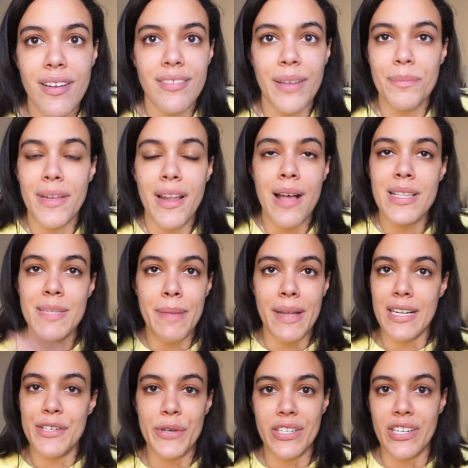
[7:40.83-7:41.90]
I'm not
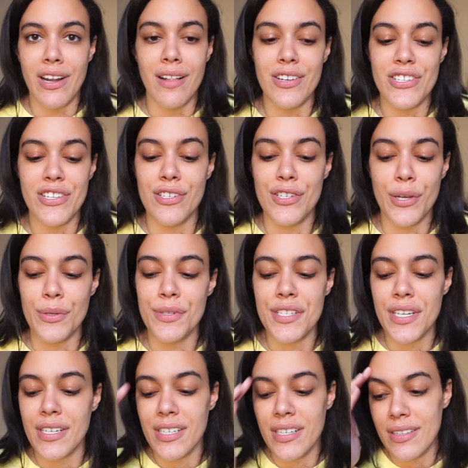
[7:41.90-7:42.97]
spending $200 on a
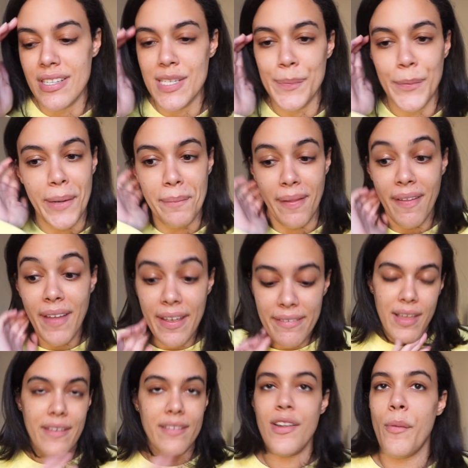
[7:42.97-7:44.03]
toaster at this point in my
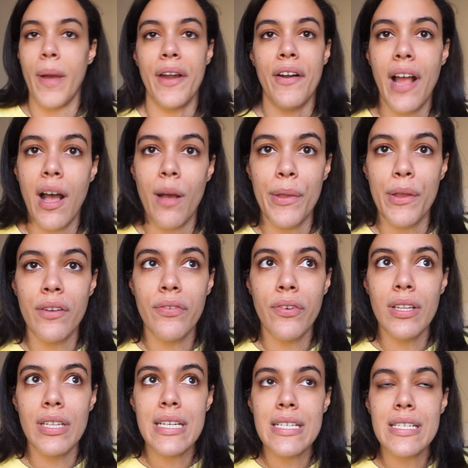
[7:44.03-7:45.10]
life, no matter how
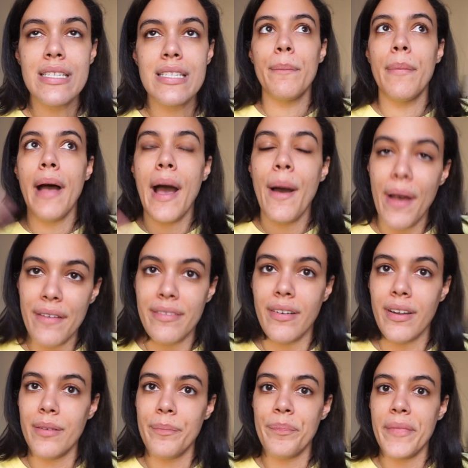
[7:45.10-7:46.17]
beautiful it is.
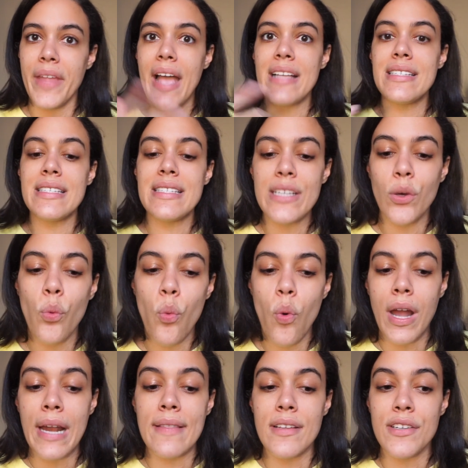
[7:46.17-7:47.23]
However, I still
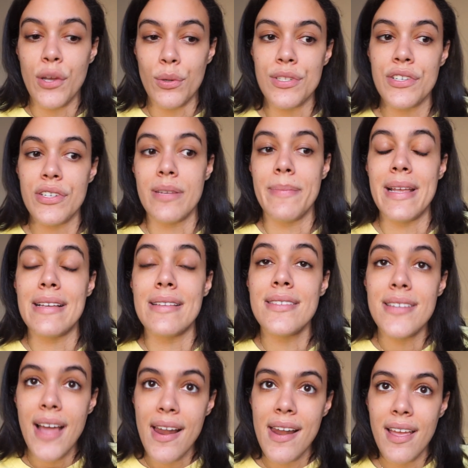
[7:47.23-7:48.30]
wanted the toaster to be
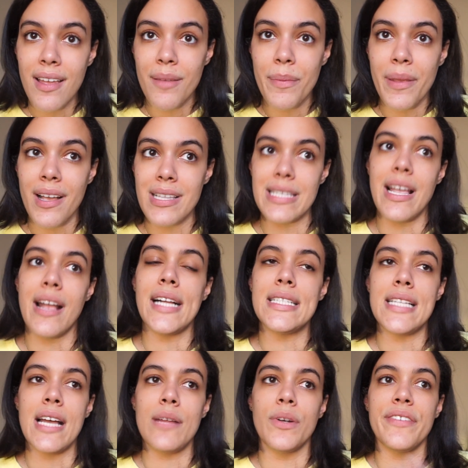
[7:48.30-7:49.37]
aesthetic because, like I
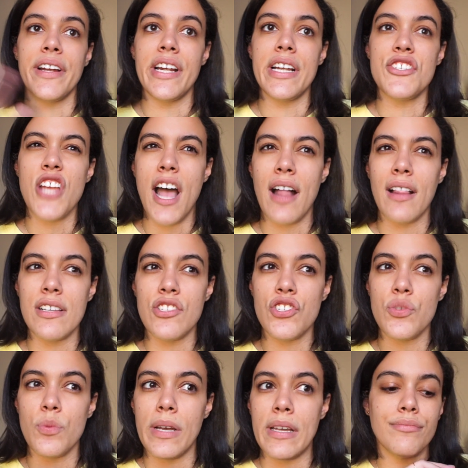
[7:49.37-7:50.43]
said, we're very
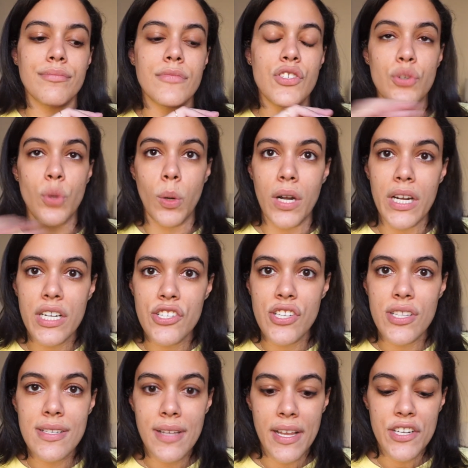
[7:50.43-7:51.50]
challenged with storage
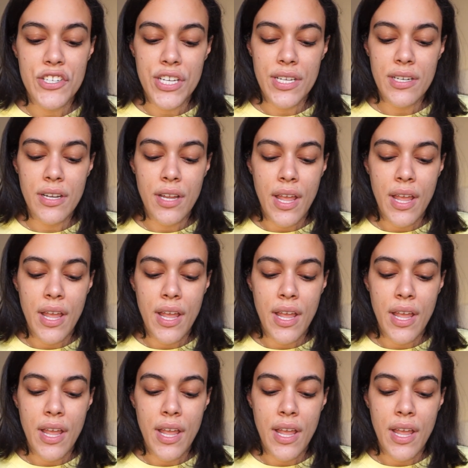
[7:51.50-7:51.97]
in this kitchen,